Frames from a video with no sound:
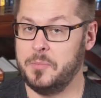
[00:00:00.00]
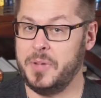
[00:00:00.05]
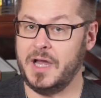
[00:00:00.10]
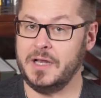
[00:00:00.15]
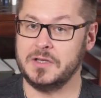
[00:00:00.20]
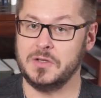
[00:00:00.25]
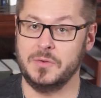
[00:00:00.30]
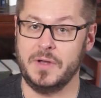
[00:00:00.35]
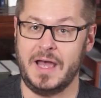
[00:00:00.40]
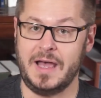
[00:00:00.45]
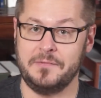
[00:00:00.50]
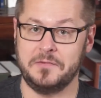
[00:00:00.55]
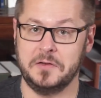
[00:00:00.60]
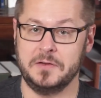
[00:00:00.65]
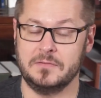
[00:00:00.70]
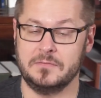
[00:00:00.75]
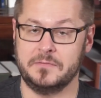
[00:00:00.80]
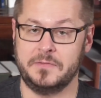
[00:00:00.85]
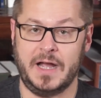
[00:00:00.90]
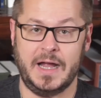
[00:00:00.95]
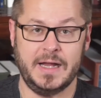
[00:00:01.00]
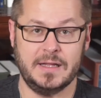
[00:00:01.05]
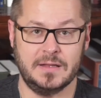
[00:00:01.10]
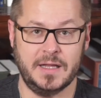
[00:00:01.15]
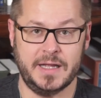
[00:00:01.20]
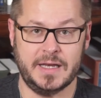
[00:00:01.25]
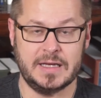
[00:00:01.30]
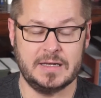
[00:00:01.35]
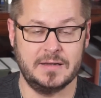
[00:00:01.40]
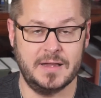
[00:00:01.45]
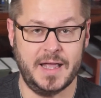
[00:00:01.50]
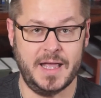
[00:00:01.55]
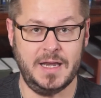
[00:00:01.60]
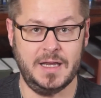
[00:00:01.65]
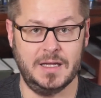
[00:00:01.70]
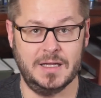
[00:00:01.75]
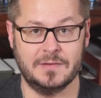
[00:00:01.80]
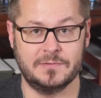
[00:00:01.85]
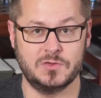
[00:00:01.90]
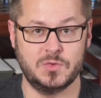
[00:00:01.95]
But you haven't violated
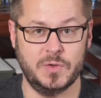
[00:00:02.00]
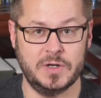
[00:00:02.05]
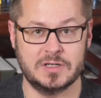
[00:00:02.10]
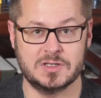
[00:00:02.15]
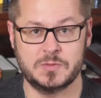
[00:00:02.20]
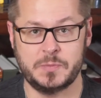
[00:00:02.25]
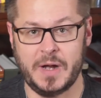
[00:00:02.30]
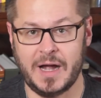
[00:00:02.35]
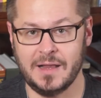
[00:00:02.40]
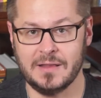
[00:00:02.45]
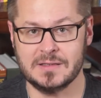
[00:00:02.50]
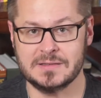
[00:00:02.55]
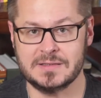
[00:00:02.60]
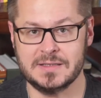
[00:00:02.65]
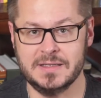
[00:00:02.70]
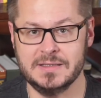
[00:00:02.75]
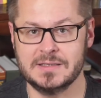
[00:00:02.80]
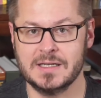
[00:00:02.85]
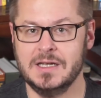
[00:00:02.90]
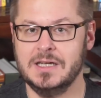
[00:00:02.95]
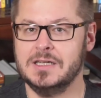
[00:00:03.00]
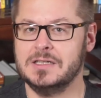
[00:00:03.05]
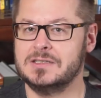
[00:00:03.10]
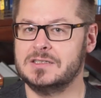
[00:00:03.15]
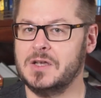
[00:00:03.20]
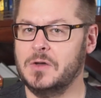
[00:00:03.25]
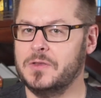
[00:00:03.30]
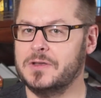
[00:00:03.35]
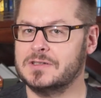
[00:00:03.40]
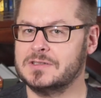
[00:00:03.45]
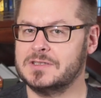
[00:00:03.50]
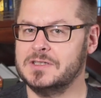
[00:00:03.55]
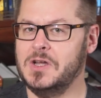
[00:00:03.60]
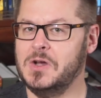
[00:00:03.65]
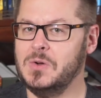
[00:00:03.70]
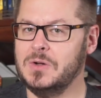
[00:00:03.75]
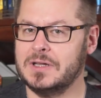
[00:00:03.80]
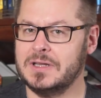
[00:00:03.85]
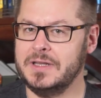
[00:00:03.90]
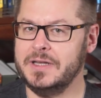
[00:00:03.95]
any of Twitter's policies, so there's
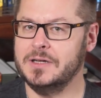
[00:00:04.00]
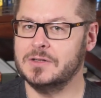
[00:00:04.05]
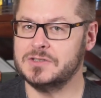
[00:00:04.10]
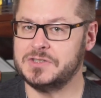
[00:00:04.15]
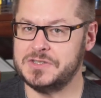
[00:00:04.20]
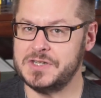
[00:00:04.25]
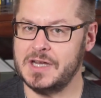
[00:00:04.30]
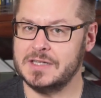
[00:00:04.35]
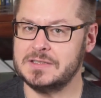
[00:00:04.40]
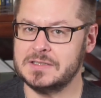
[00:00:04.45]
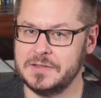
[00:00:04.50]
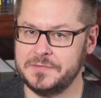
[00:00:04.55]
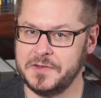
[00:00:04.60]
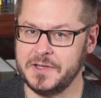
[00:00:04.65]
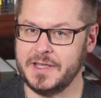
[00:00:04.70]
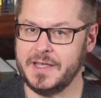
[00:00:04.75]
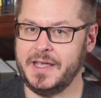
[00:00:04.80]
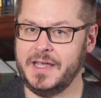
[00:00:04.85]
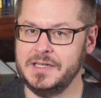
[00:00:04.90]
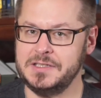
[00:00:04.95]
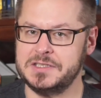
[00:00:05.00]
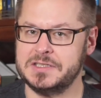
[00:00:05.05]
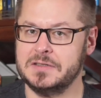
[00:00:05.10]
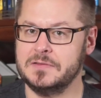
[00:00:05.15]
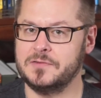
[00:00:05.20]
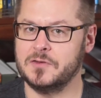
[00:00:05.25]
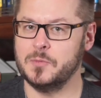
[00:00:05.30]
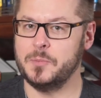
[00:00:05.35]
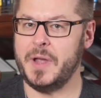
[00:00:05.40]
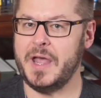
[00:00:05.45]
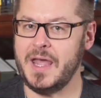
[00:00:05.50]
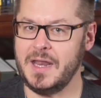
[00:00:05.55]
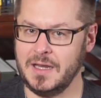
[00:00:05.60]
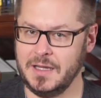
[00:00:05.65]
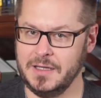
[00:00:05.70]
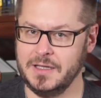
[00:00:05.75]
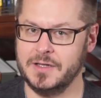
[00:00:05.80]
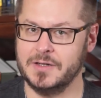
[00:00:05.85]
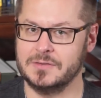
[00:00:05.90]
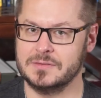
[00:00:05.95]
no clear justification for
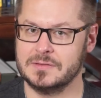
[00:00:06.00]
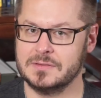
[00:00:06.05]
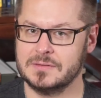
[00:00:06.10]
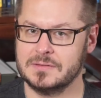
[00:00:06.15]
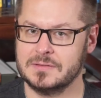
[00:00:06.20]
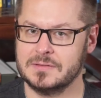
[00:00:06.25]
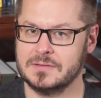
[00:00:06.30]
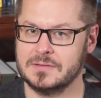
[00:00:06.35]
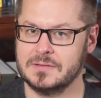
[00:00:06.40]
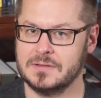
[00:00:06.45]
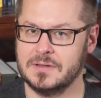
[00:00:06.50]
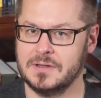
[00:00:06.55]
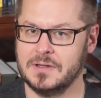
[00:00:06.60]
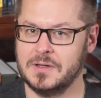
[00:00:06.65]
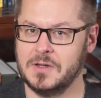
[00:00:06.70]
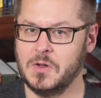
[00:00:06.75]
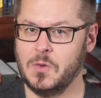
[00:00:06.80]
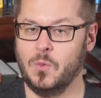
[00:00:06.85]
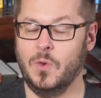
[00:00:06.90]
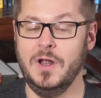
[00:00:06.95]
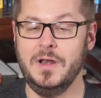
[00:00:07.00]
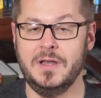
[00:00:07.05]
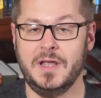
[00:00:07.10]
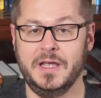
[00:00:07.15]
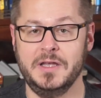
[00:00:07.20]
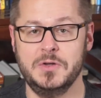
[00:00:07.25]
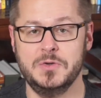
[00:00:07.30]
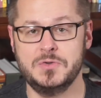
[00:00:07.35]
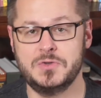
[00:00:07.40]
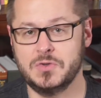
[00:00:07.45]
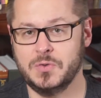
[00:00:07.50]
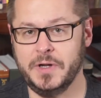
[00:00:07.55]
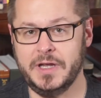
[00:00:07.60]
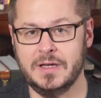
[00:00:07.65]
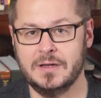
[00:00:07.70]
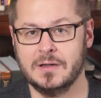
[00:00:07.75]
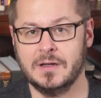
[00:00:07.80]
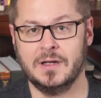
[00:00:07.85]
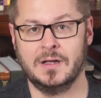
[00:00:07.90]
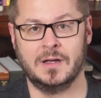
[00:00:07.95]
banning you. One day you
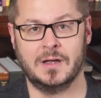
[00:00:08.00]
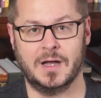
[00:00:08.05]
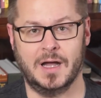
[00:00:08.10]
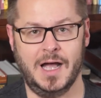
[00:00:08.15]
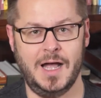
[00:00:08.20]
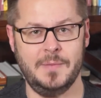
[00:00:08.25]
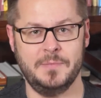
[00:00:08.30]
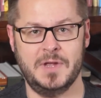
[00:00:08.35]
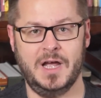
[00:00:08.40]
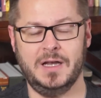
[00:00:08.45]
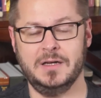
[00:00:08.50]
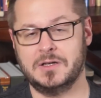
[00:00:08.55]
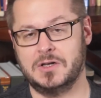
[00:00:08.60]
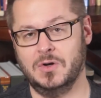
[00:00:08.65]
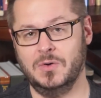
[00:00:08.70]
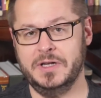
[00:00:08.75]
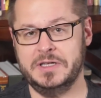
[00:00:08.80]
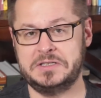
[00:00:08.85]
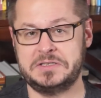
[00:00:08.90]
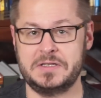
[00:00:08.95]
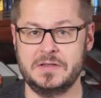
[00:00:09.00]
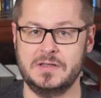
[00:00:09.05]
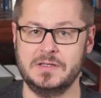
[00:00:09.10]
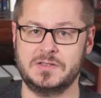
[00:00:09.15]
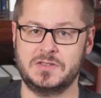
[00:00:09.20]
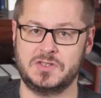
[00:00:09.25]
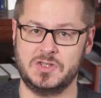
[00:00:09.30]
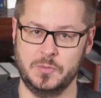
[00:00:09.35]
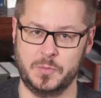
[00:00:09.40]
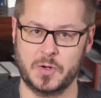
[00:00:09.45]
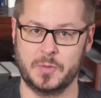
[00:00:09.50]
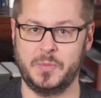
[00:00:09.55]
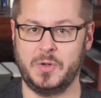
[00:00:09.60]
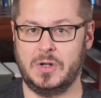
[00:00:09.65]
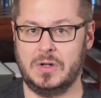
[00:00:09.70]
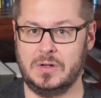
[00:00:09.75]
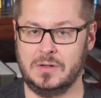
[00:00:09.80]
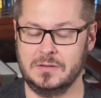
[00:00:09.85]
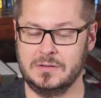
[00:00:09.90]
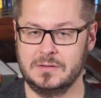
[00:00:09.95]
tweet, "I'm not going to the Super
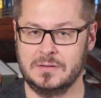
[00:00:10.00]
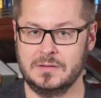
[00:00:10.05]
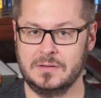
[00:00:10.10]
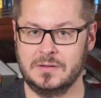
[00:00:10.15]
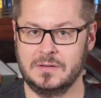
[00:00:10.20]
Bowl."